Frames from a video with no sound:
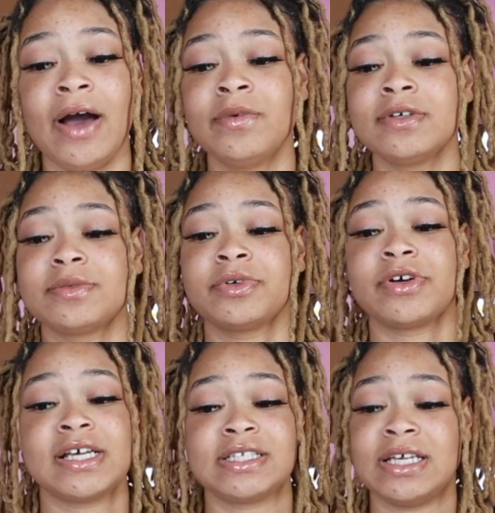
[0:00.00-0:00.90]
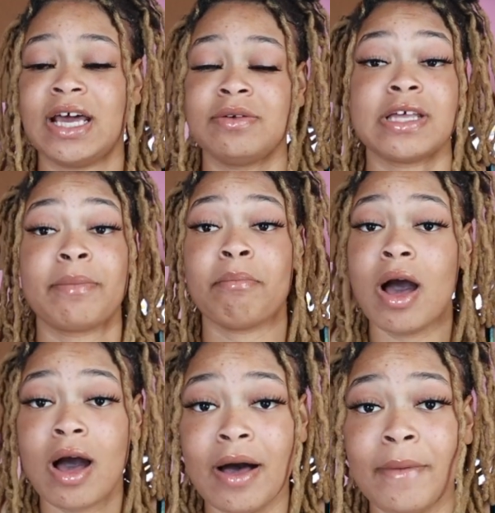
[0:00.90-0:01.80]
I was procrastinating. I was like,
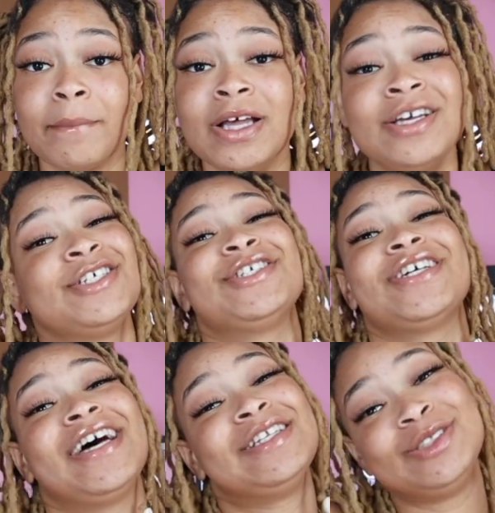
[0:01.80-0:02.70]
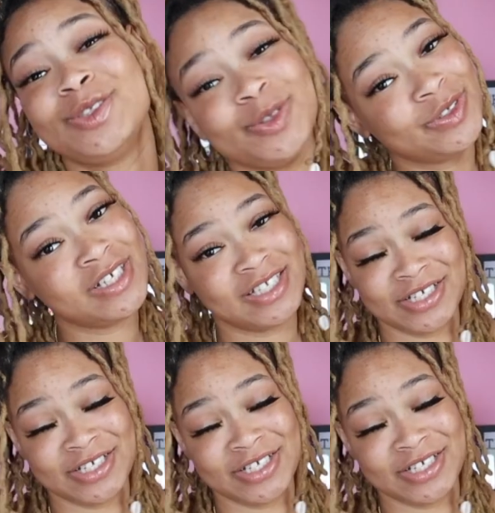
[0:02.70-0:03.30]
Mom, should I do it?